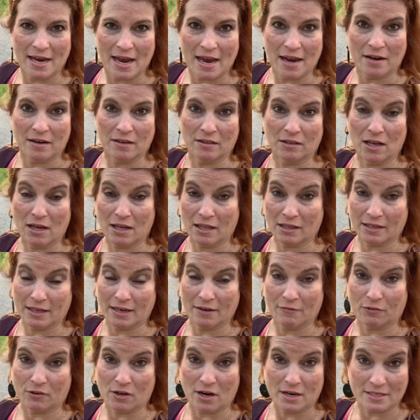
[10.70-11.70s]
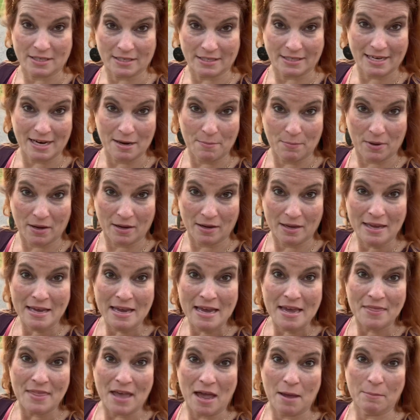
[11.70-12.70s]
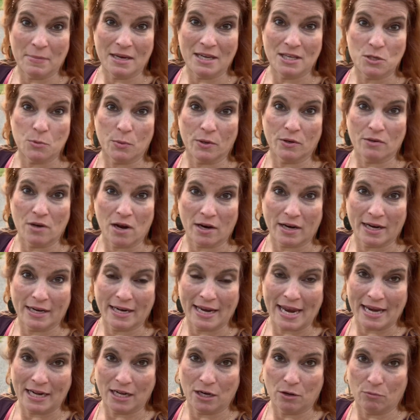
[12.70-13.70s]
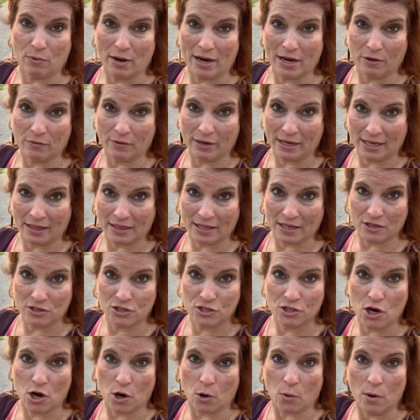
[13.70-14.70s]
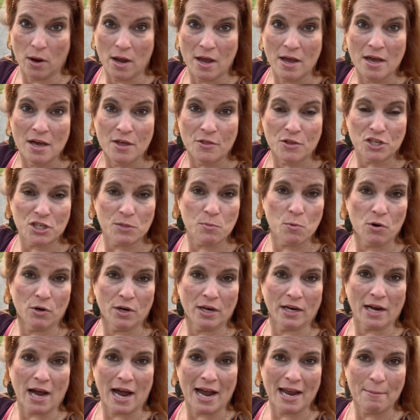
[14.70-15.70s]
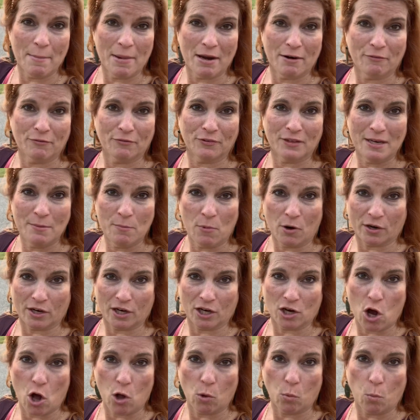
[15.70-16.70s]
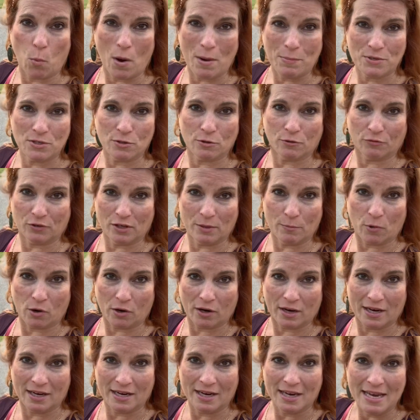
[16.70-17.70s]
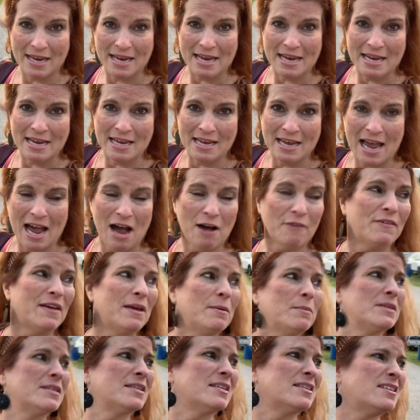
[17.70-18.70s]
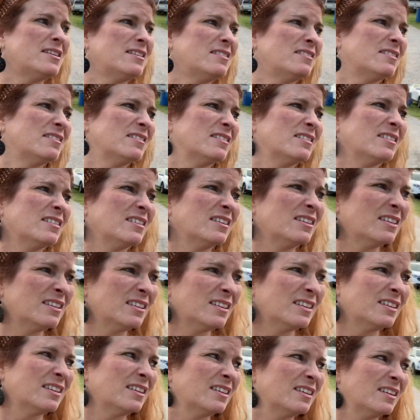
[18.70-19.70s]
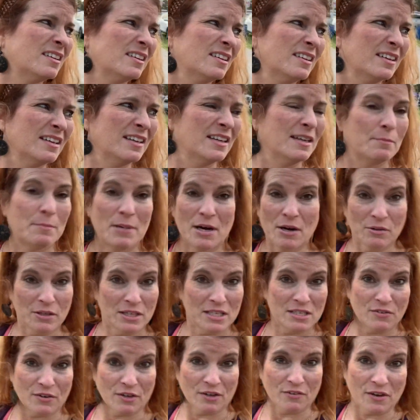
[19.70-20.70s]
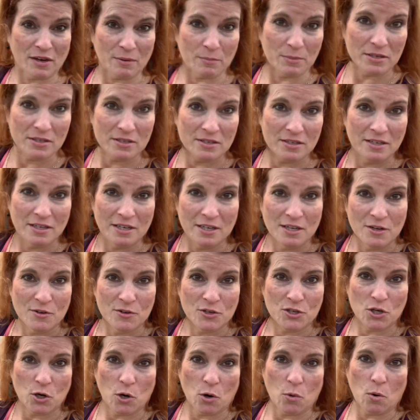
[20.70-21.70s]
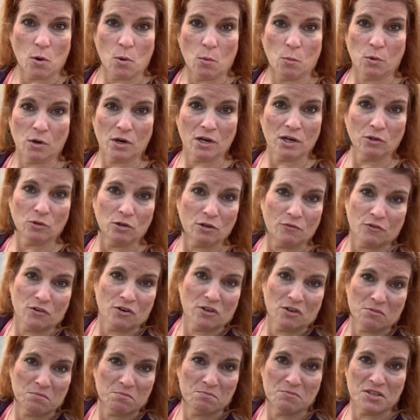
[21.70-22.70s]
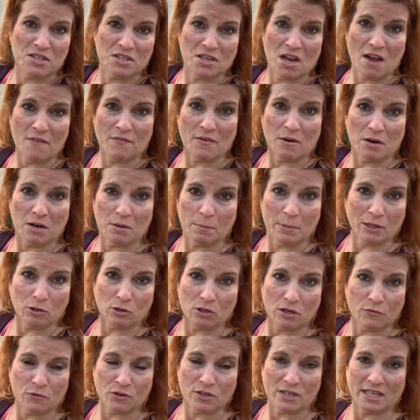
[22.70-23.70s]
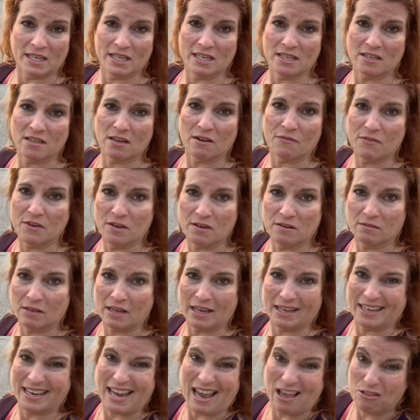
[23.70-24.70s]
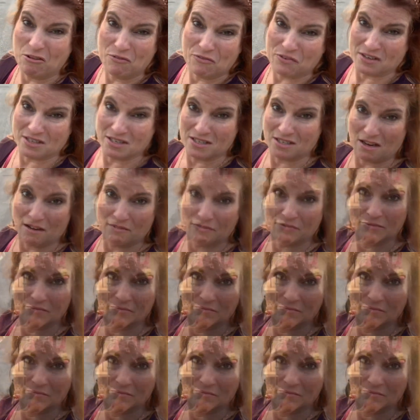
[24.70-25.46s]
and luckily for us in Tampa, that means we are not getting any rain or anything. So, this morning, I am at a flea market called Webster Flea Market. How famous is it? Very famous. Apparently it's very famous. So, we're gonna look for stuff. I'm gonna be looking for tea stuff and like elephant stuff.